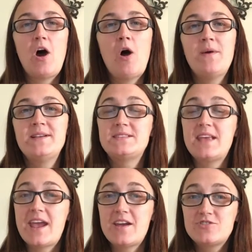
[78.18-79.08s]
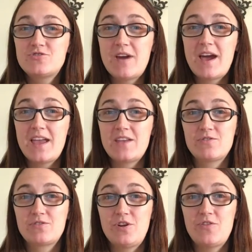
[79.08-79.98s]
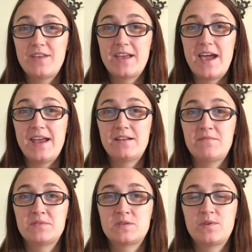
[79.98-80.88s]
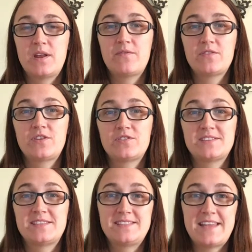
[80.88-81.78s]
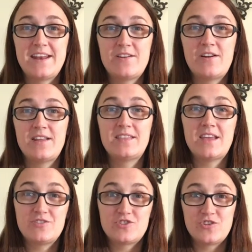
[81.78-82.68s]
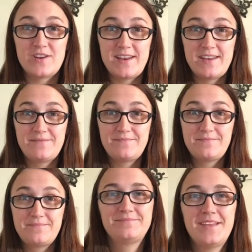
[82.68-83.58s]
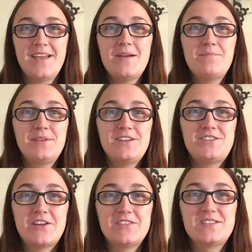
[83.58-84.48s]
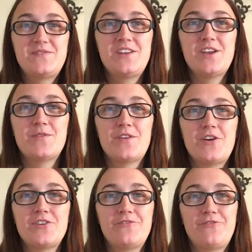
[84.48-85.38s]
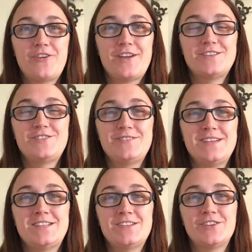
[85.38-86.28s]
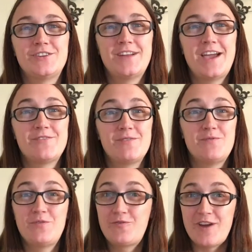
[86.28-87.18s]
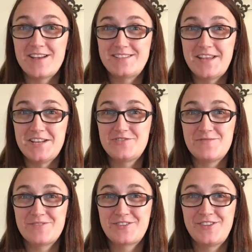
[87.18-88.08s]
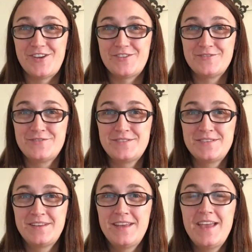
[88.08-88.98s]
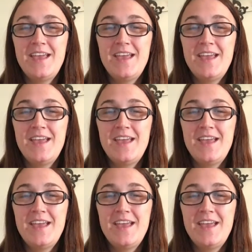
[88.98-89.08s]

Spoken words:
Always air dry your clothing items whenever there's a stain on it that you're treating. Please share this video with all your friends who need to learn how to remove grass stains from their clothes.